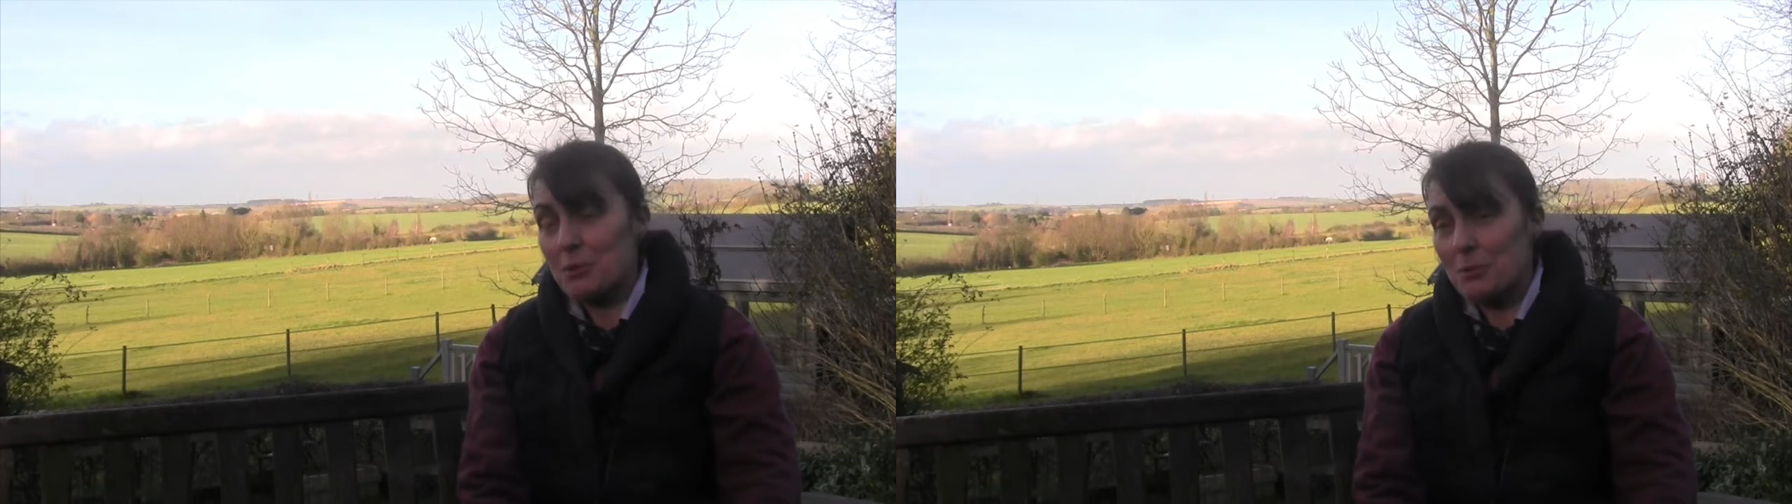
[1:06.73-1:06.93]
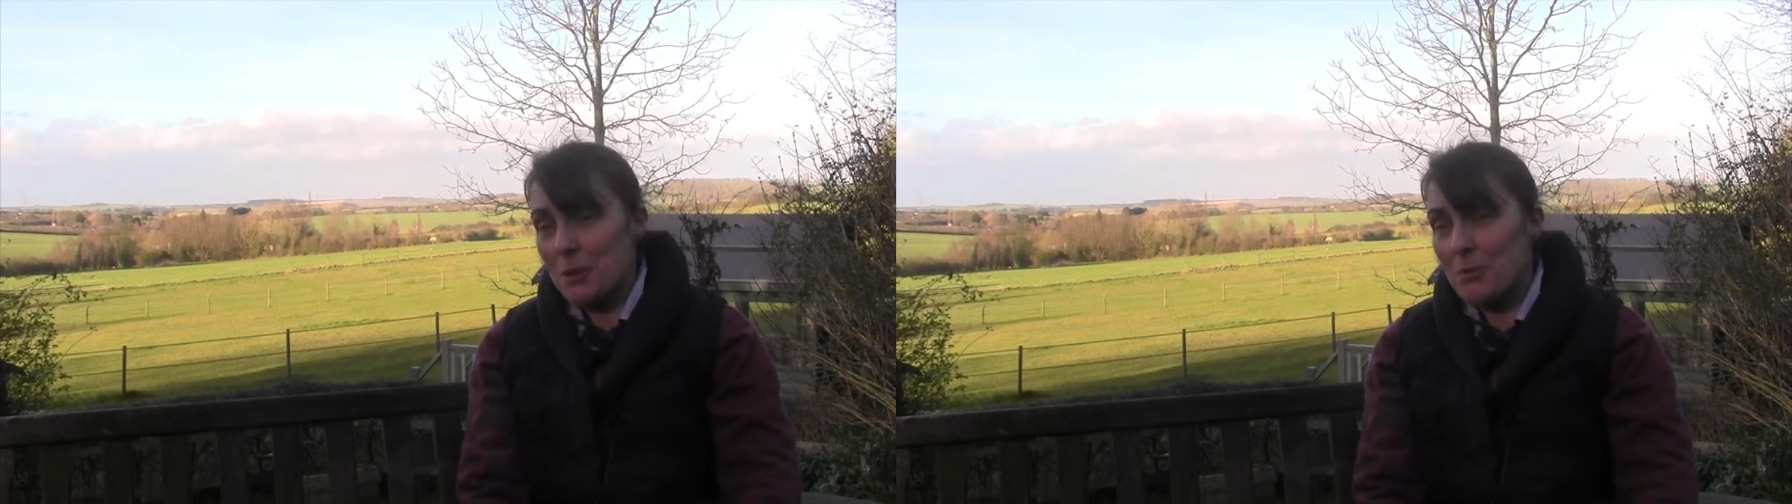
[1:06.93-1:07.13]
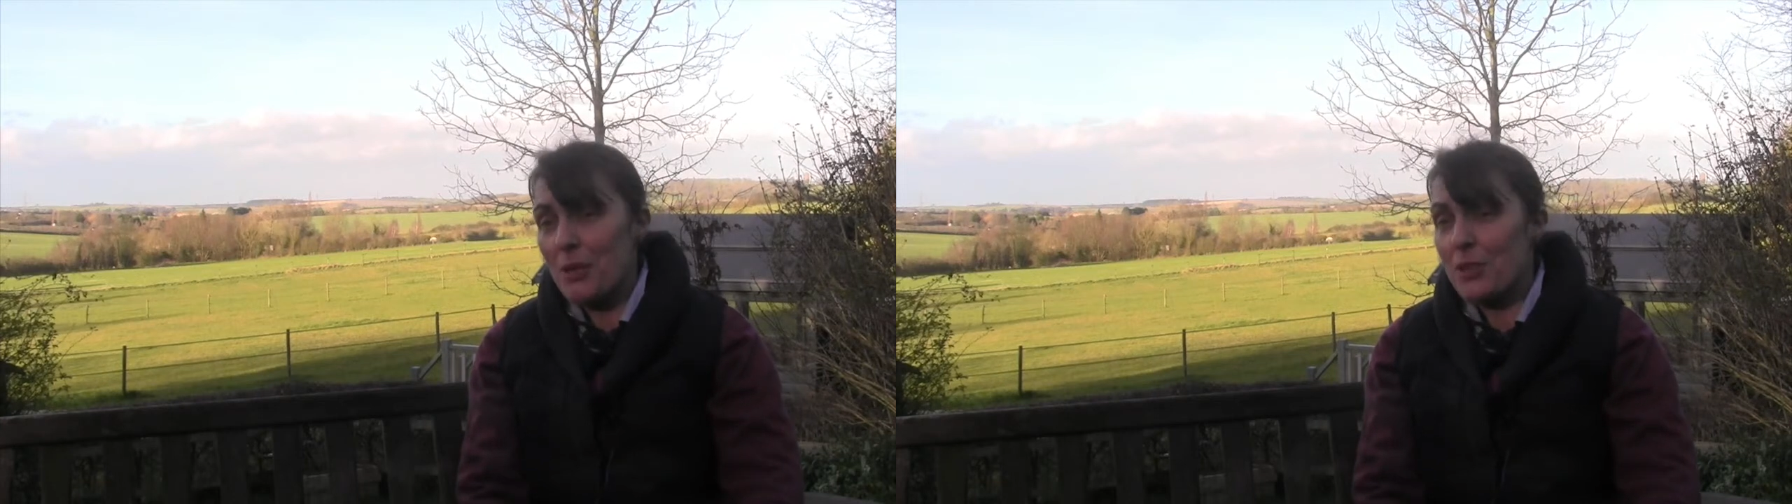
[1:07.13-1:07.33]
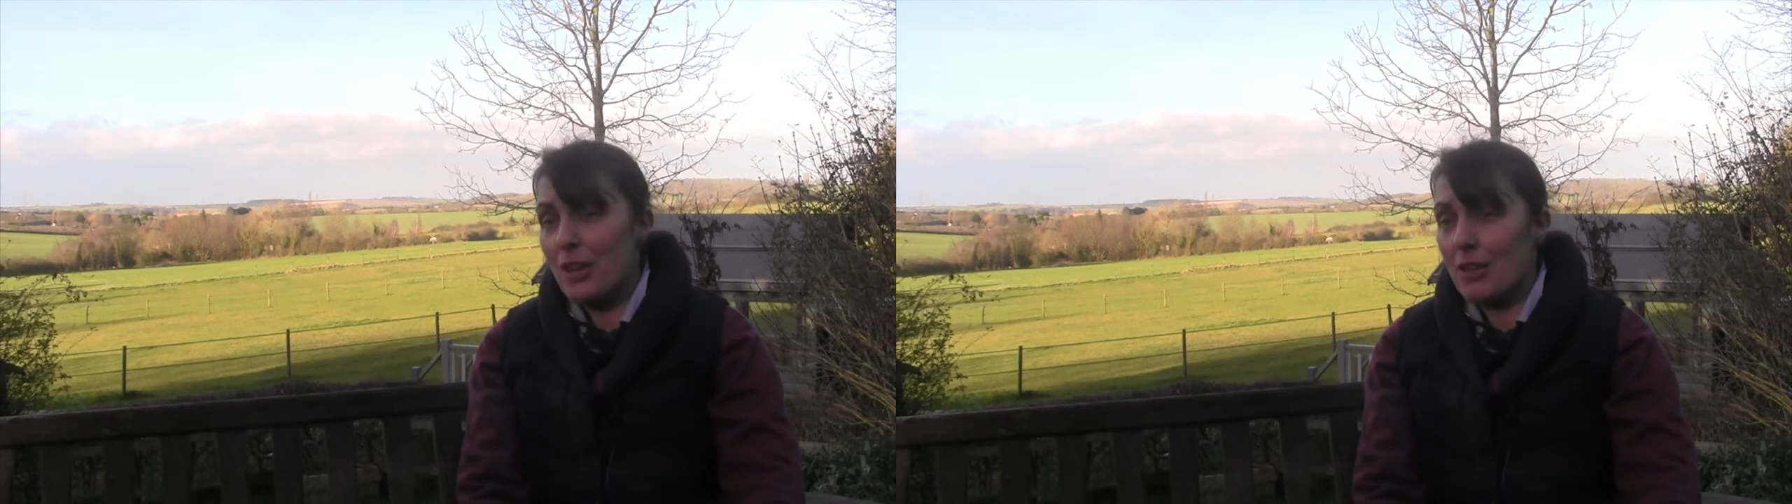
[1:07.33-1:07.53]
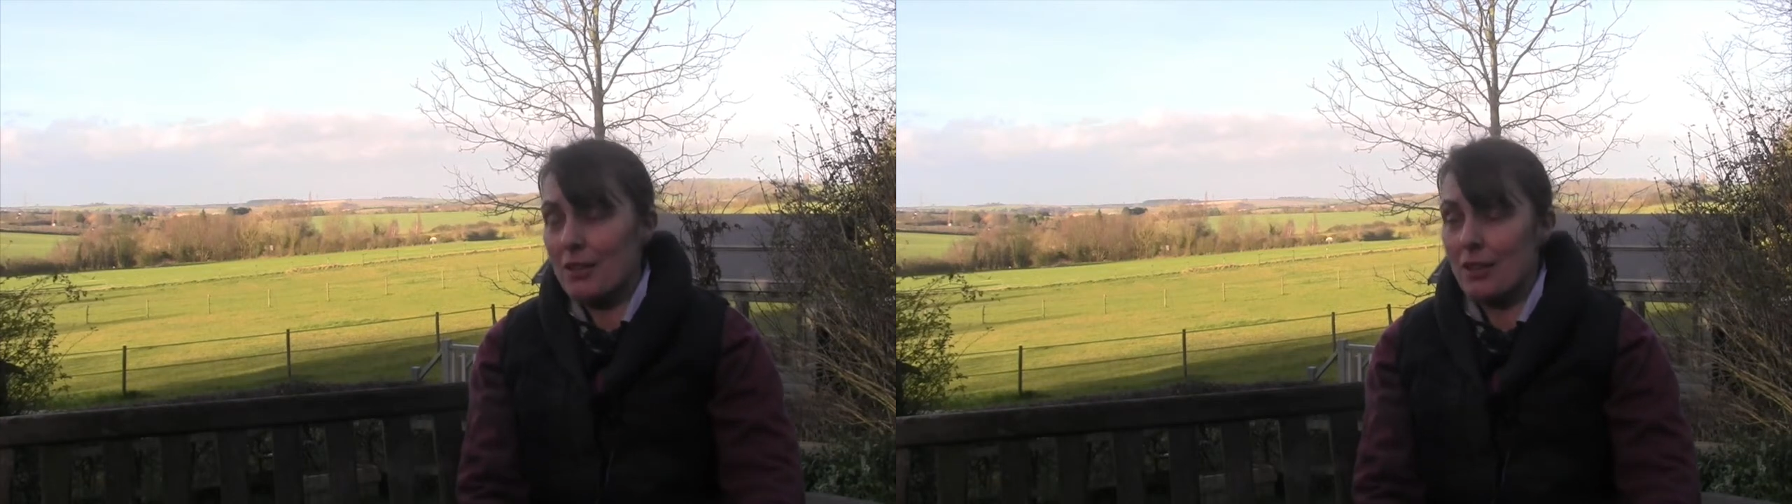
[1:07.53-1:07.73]
It was my
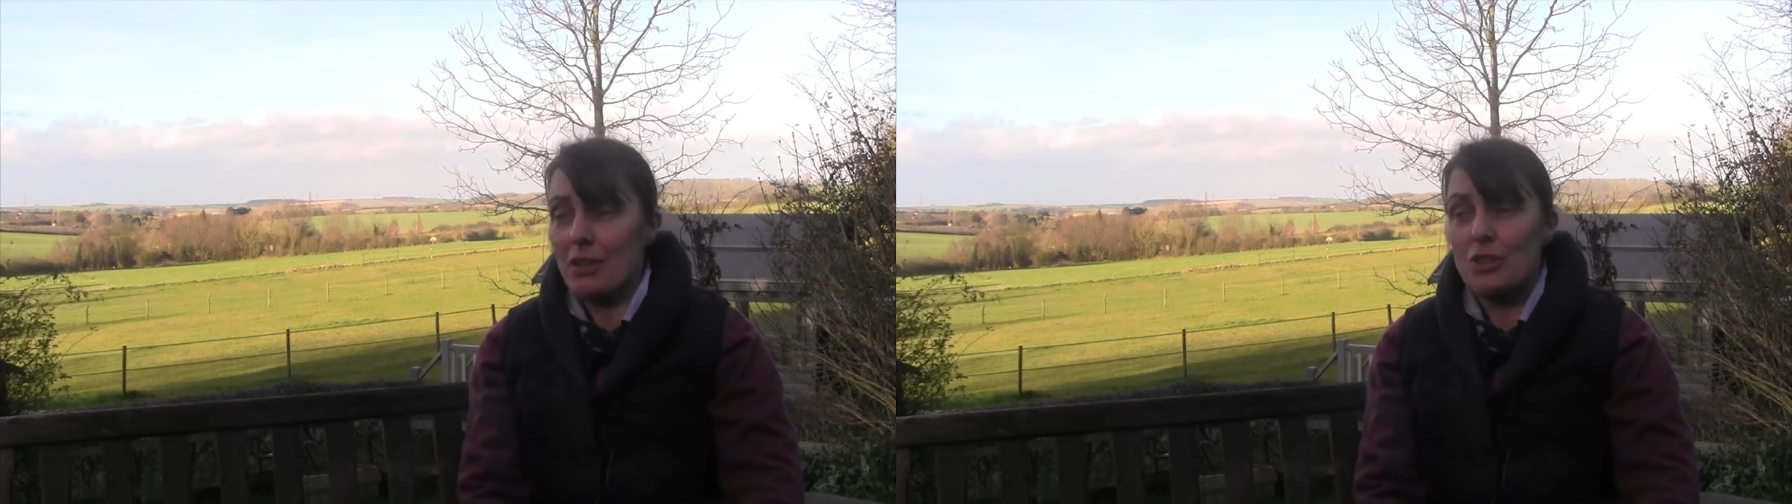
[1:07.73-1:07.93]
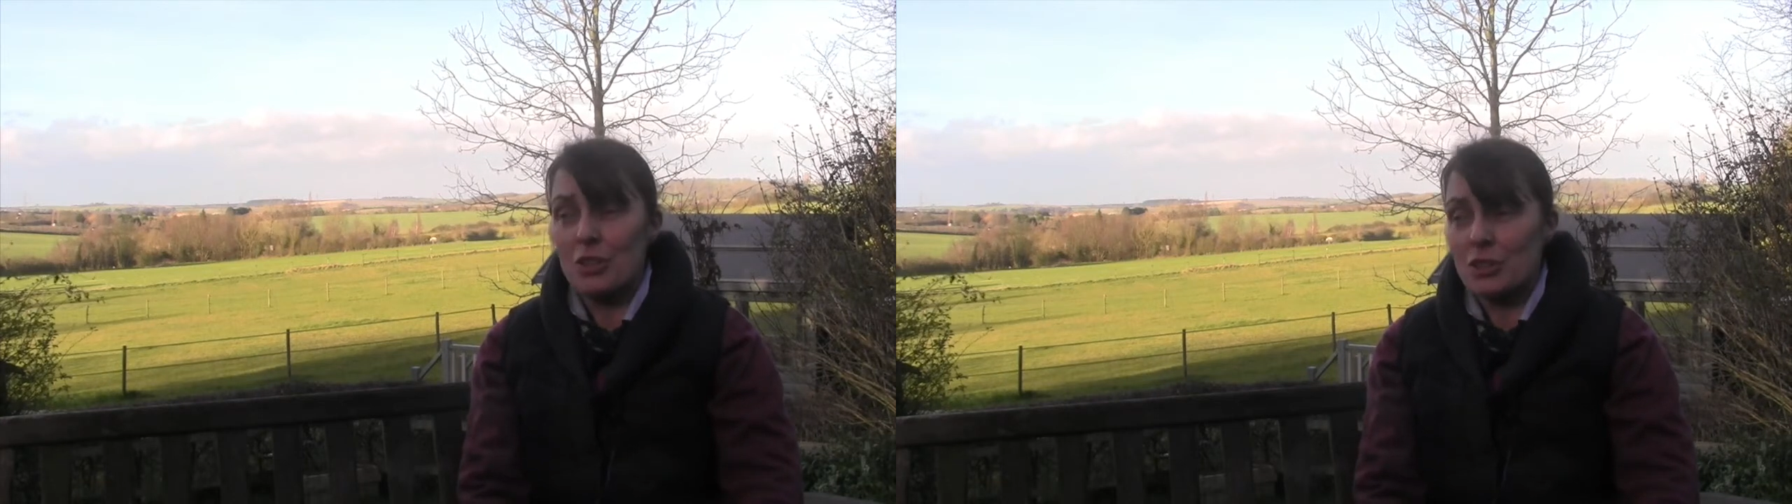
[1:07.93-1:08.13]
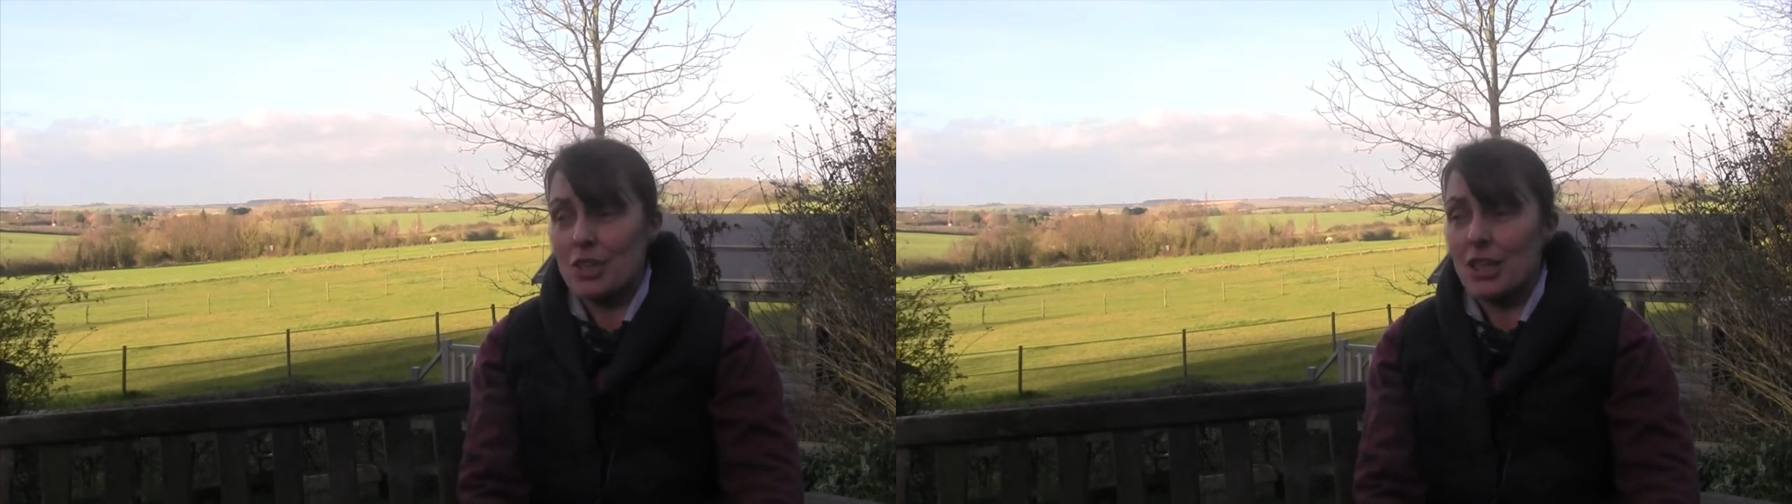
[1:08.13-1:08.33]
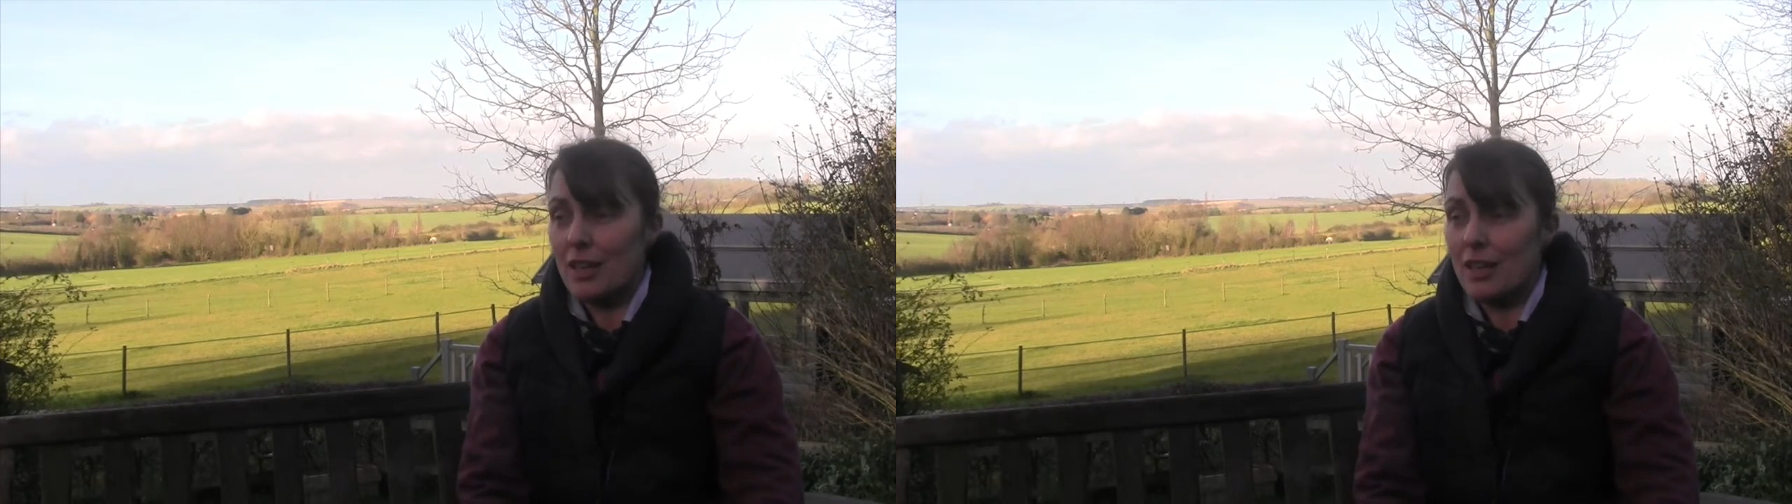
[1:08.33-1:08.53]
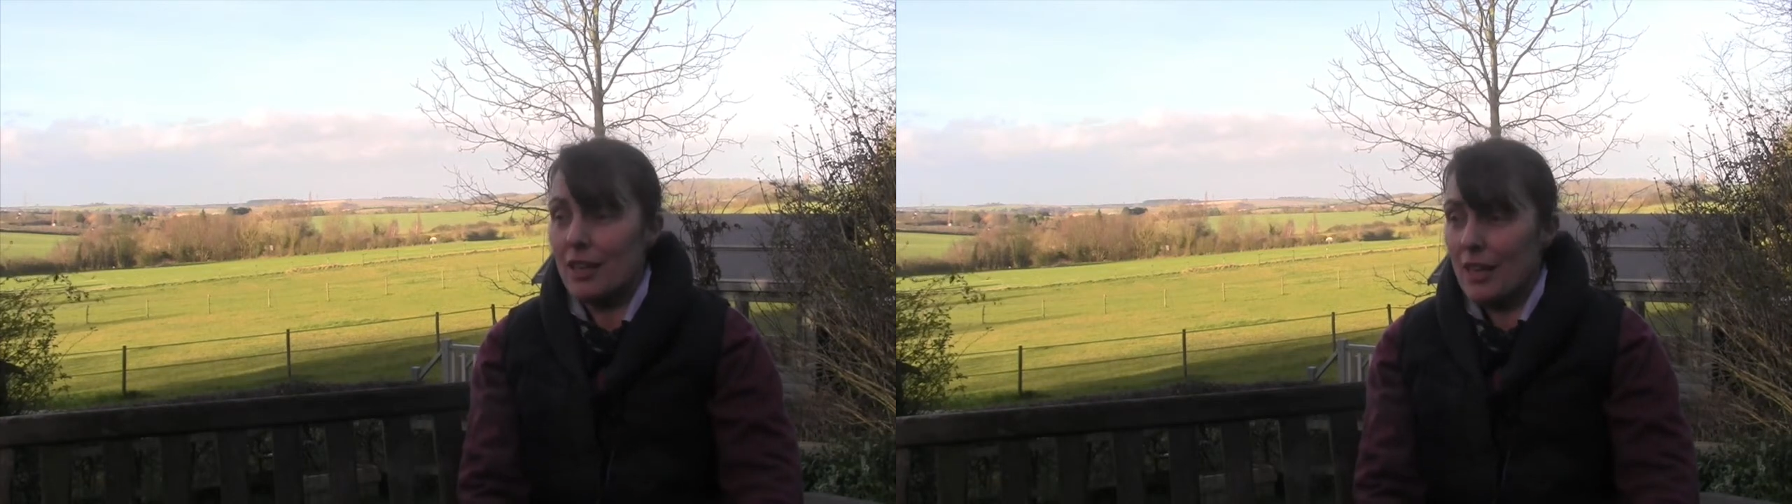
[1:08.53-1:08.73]
brother,
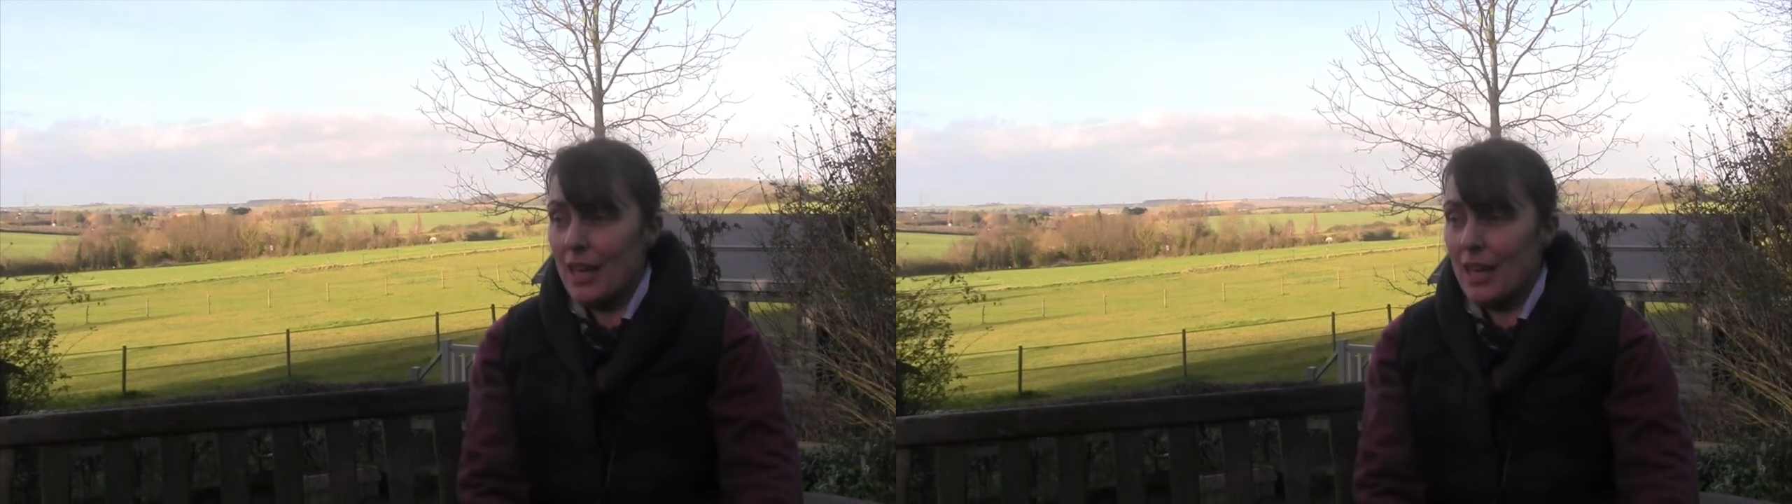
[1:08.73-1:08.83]
unusually.